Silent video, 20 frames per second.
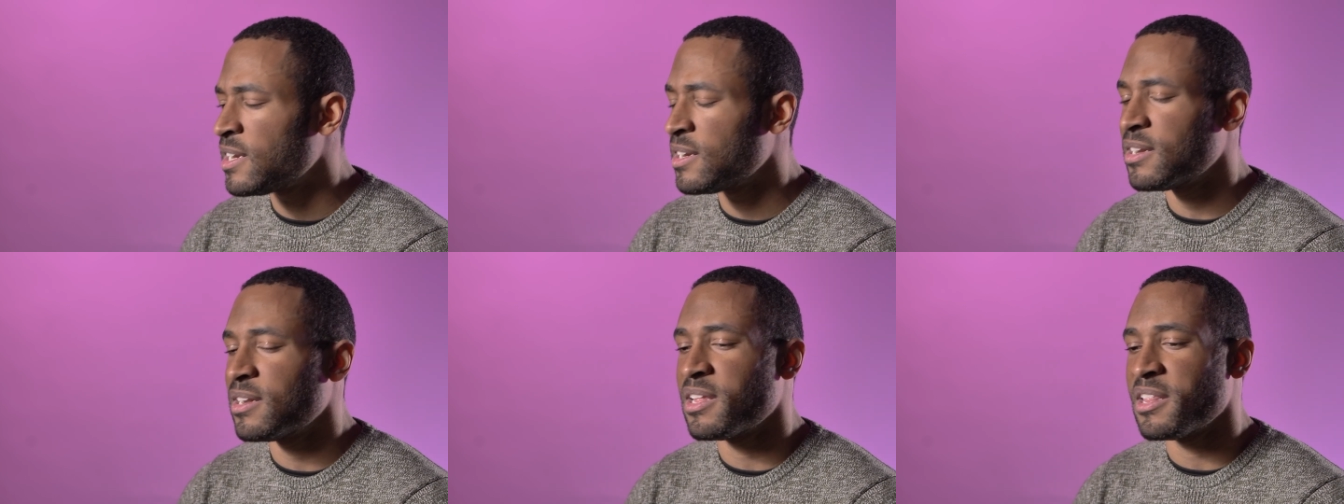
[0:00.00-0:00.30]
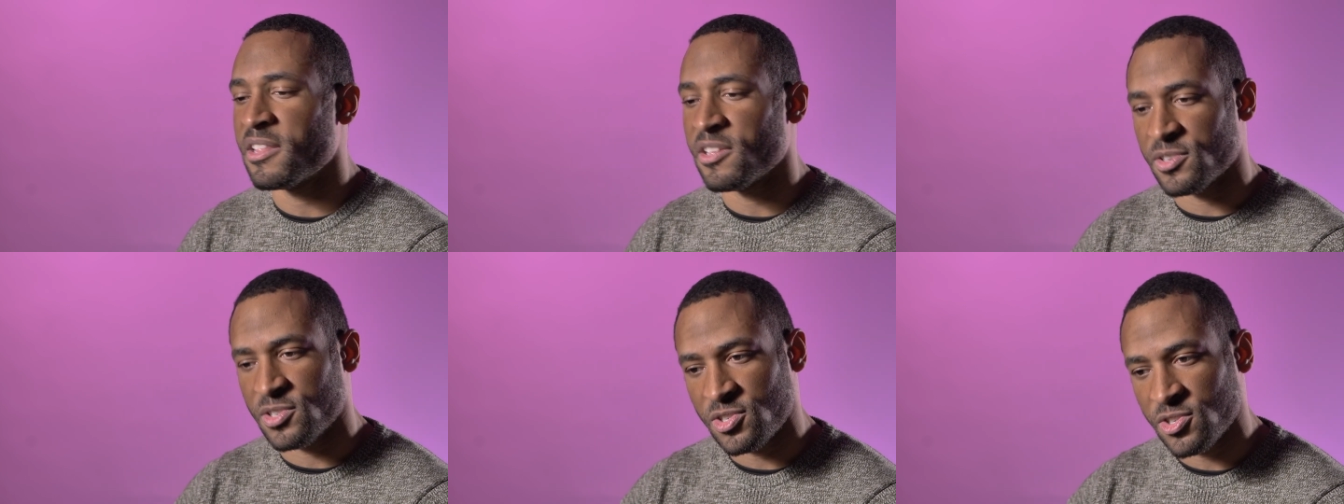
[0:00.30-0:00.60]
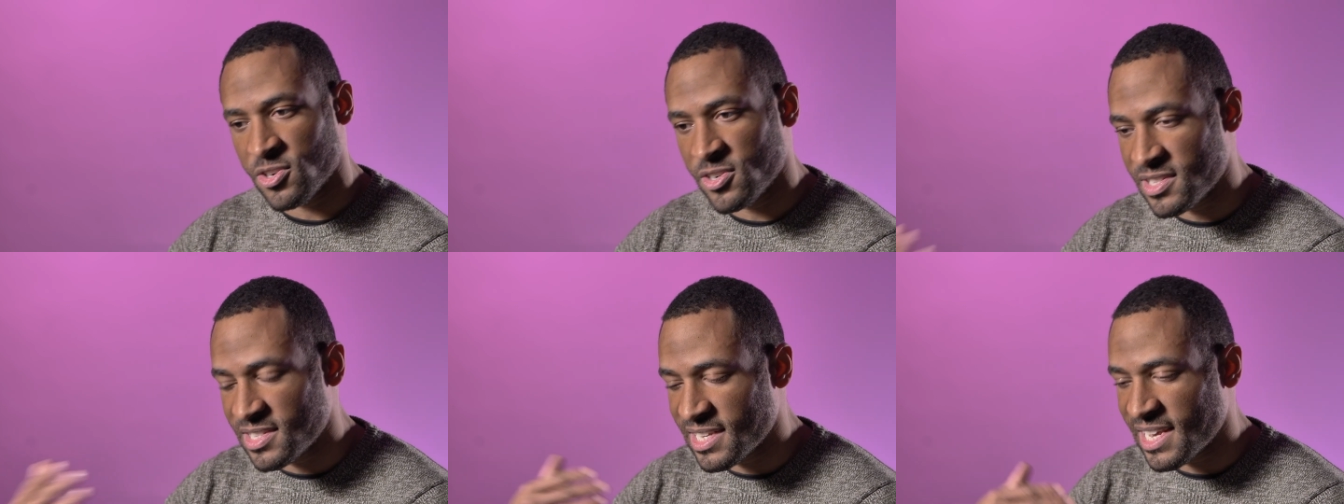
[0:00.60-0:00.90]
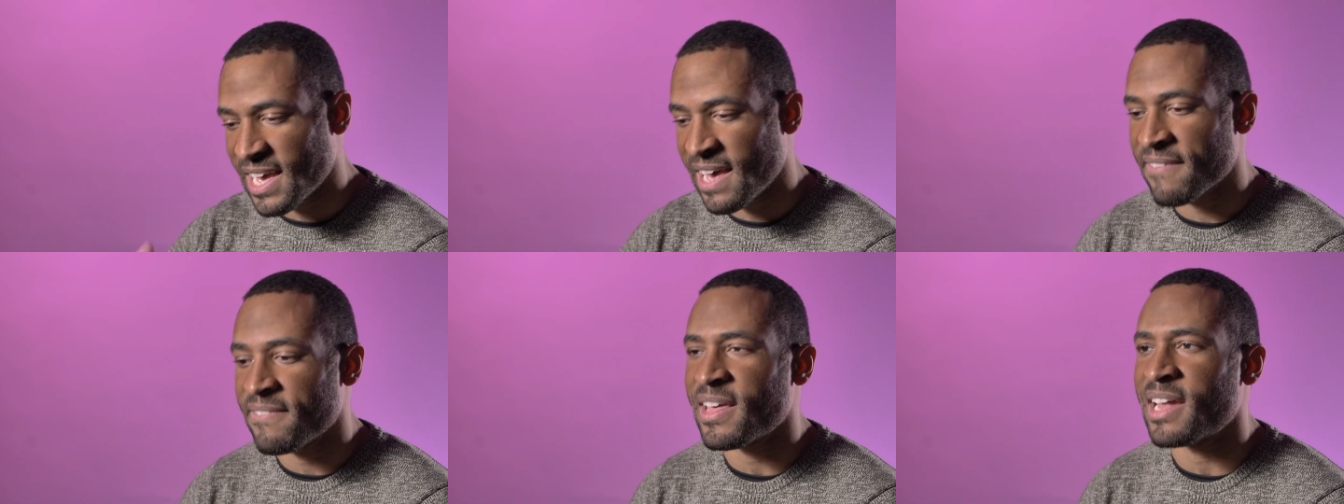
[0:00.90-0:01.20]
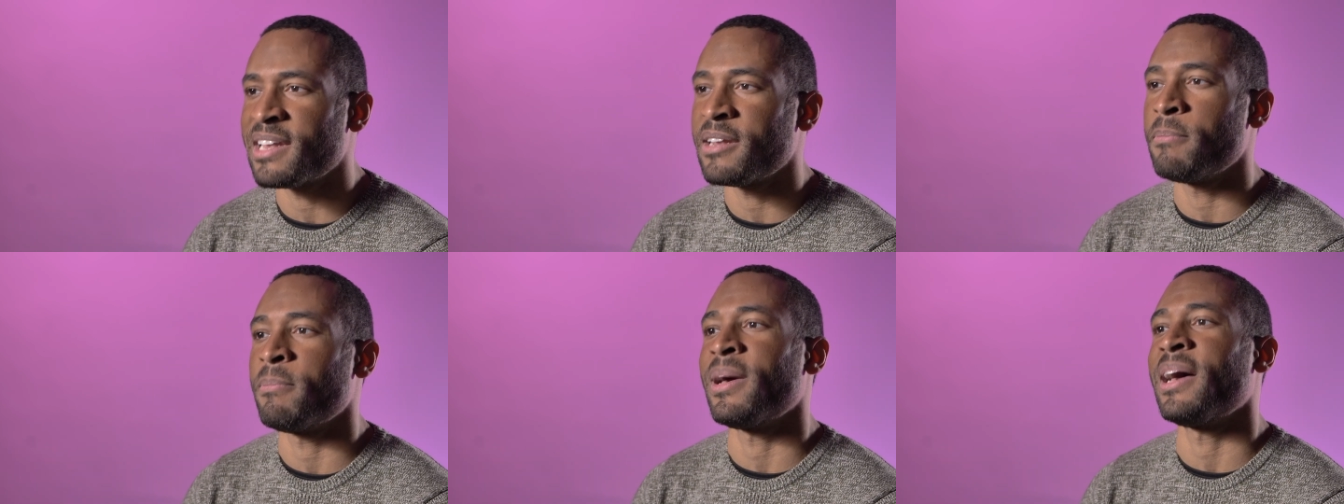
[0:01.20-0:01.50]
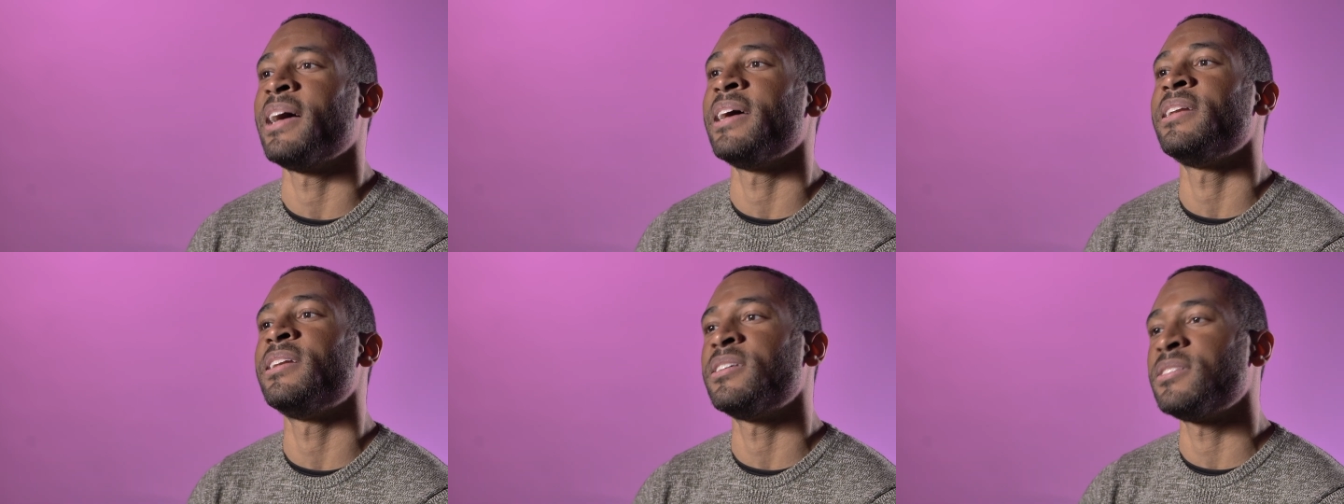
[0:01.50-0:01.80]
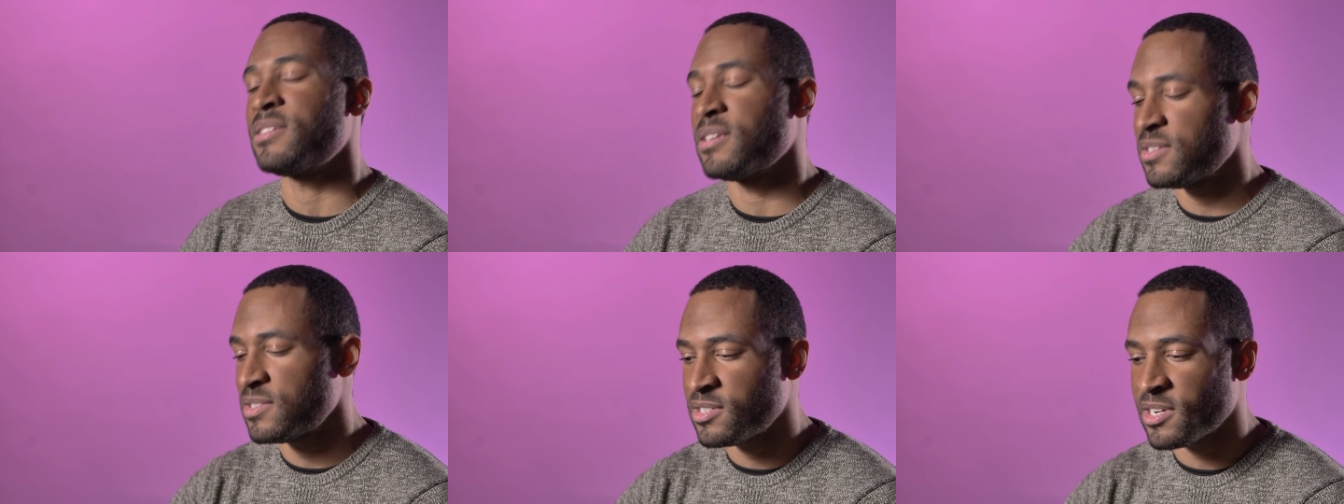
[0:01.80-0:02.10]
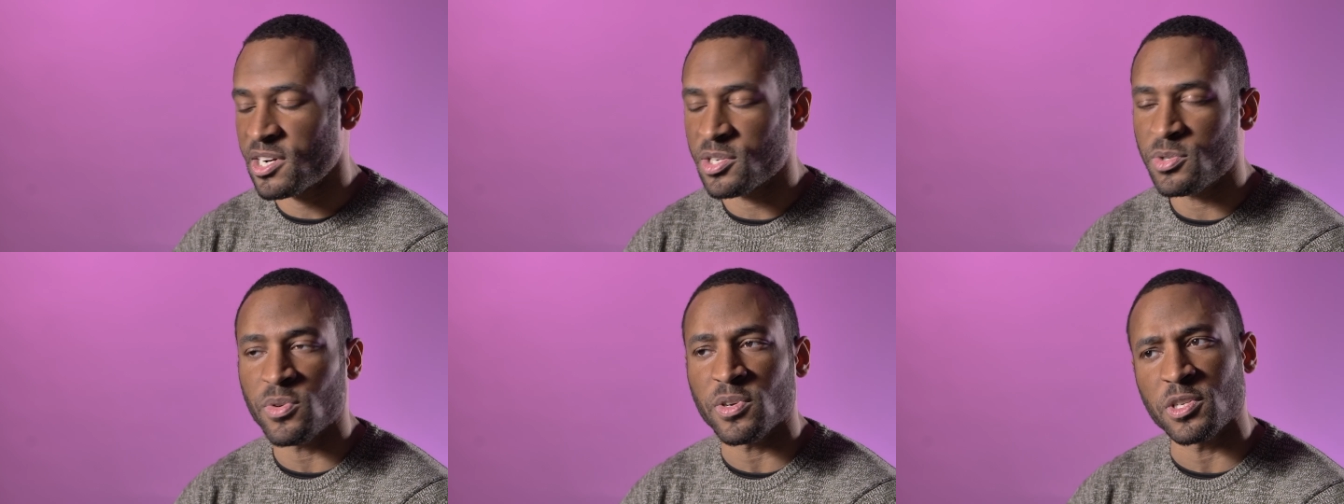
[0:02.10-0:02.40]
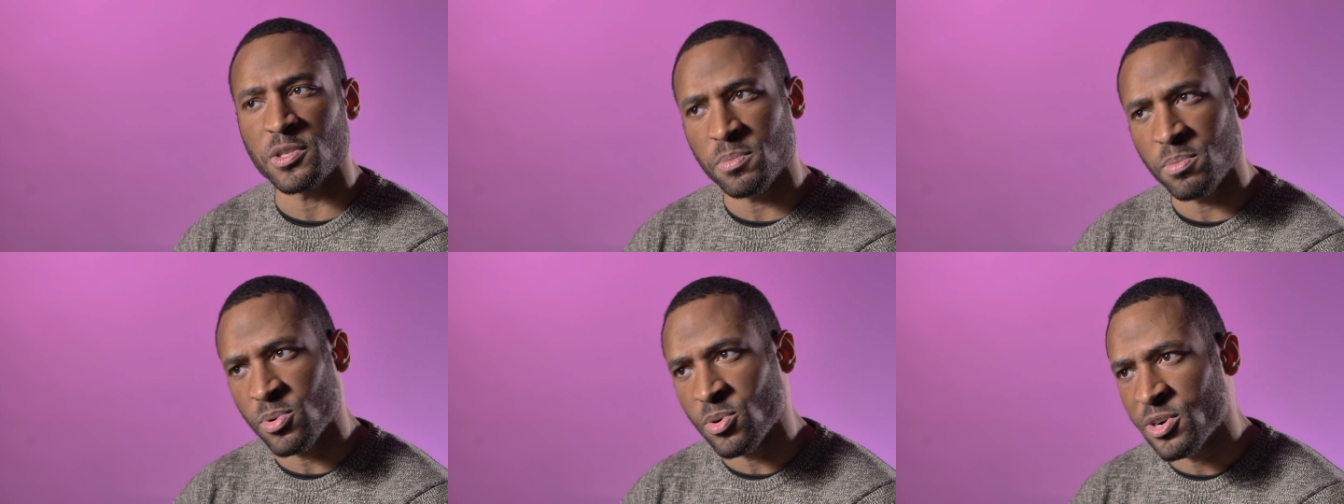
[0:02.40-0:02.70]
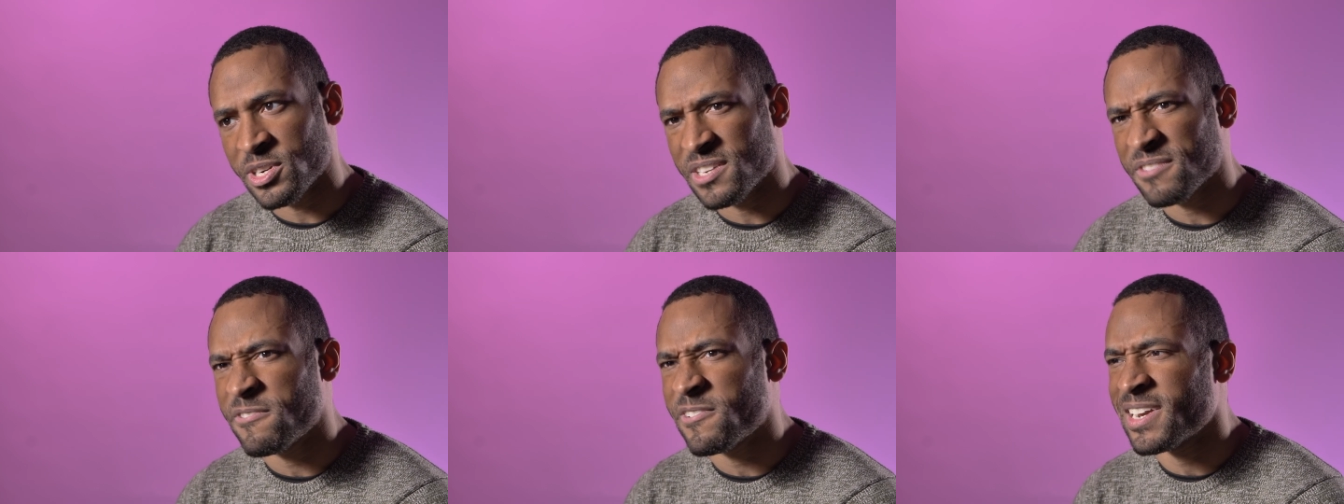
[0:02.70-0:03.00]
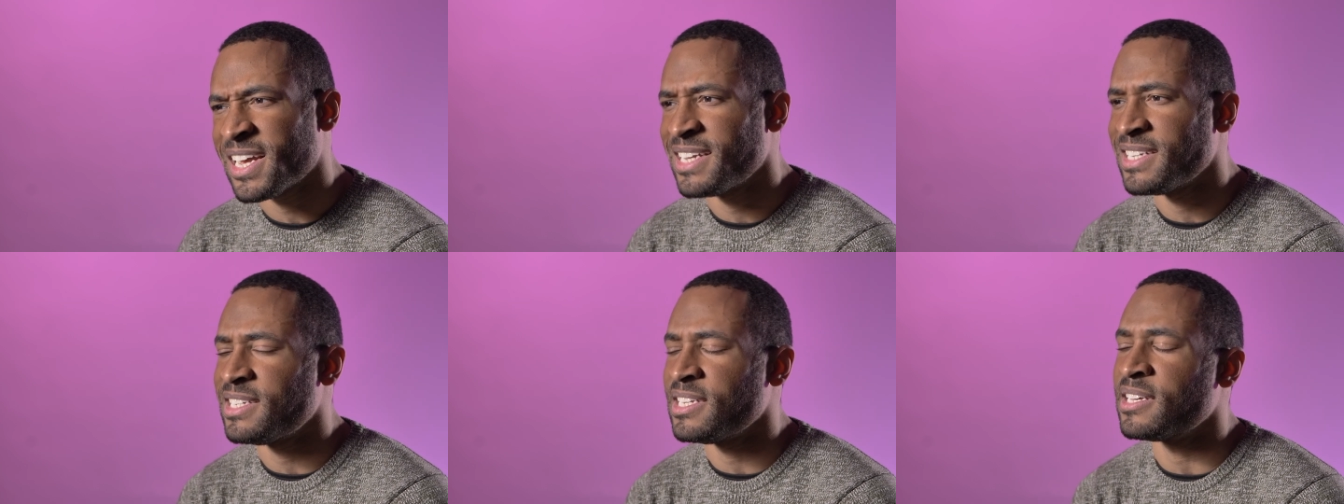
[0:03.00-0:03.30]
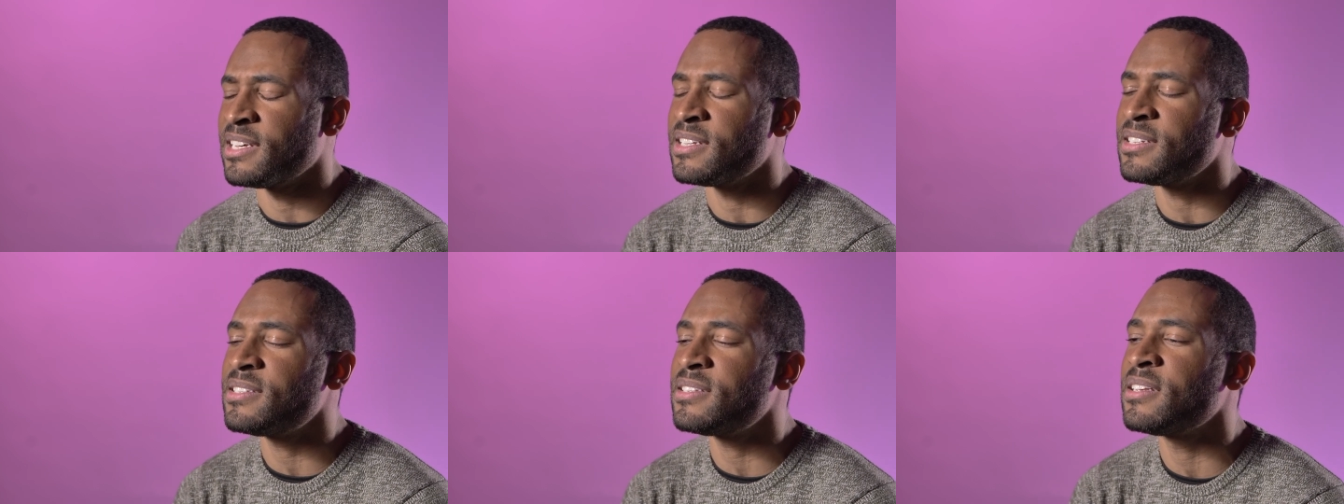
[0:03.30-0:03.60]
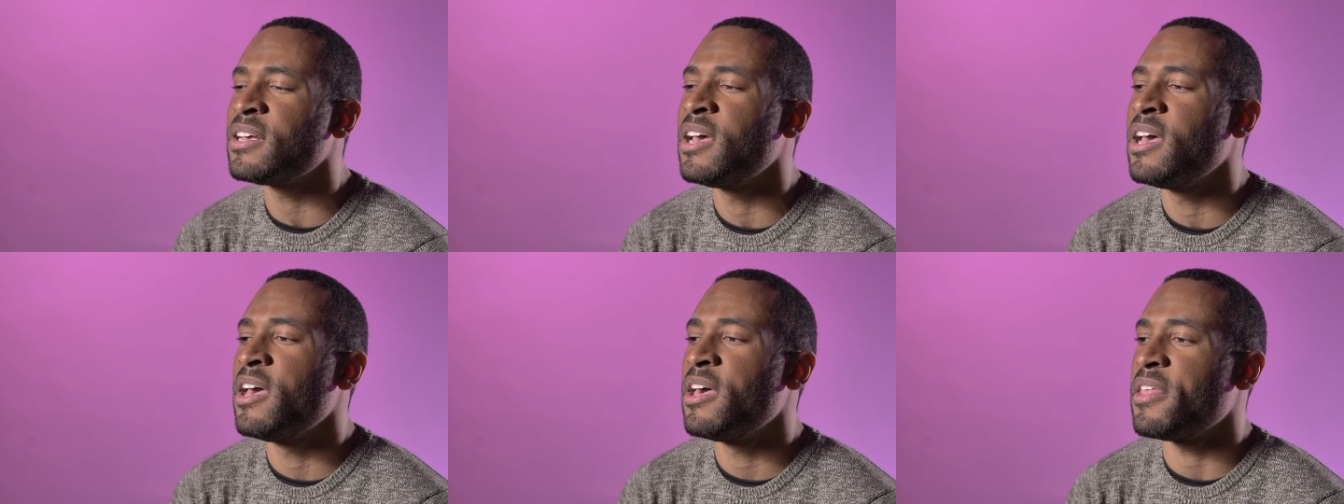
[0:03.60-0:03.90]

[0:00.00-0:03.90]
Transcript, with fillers: and they'll certainly have that in mind as they start to explore different ideas.